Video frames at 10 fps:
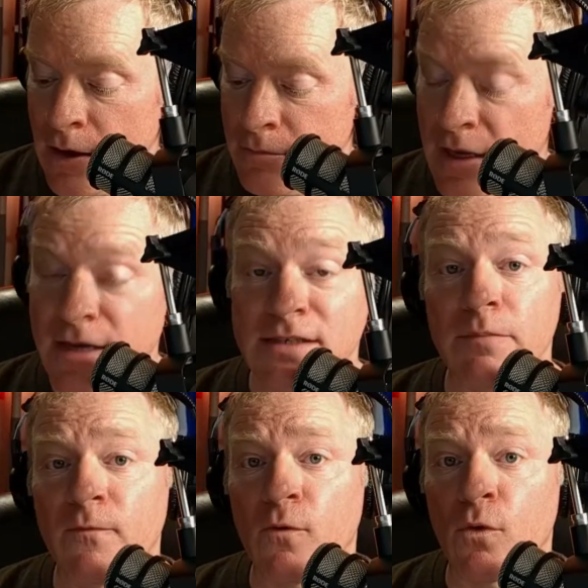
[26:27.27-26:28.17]

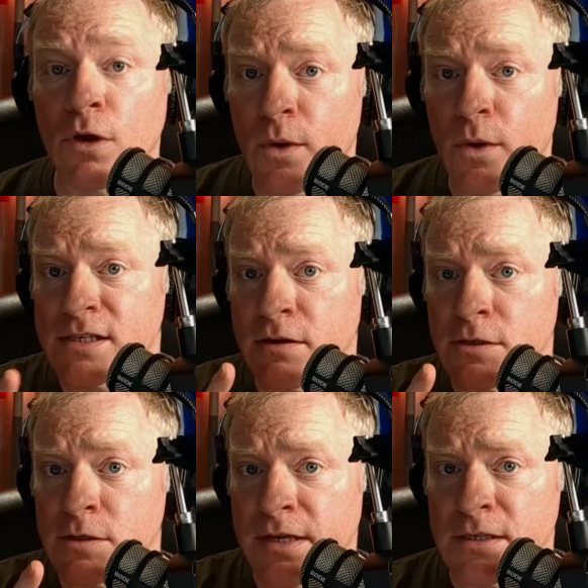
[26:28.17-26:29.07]
except for Quest
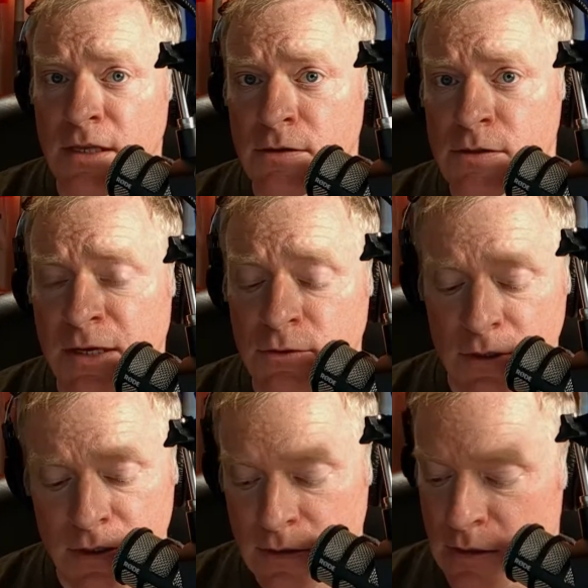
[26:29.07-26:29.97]
Aerospace. They use
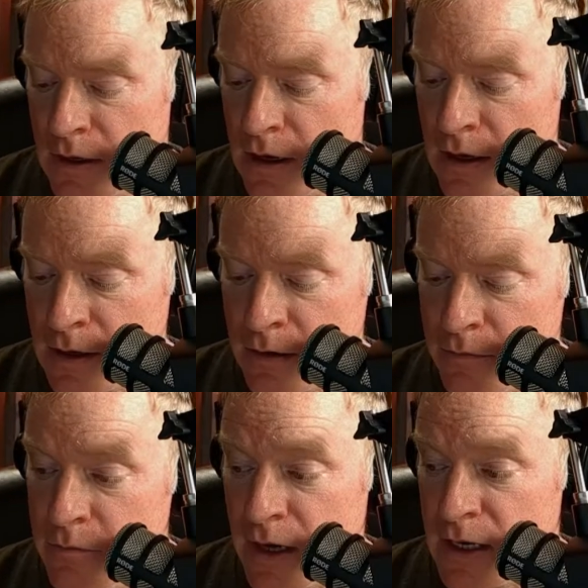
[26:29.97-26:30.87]
metric.
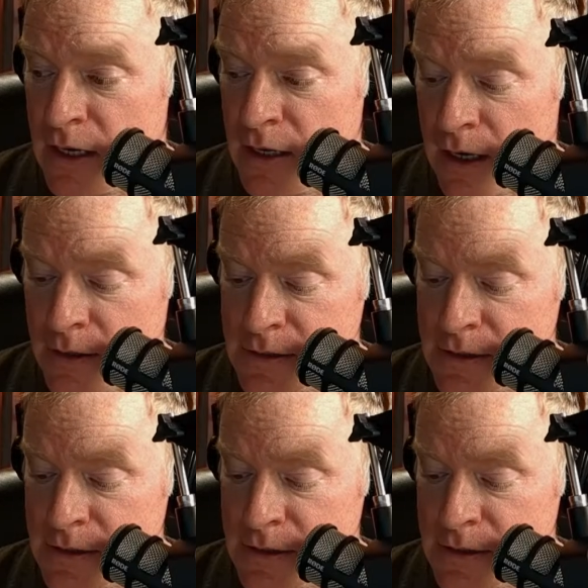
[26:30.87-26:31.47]
But in any case,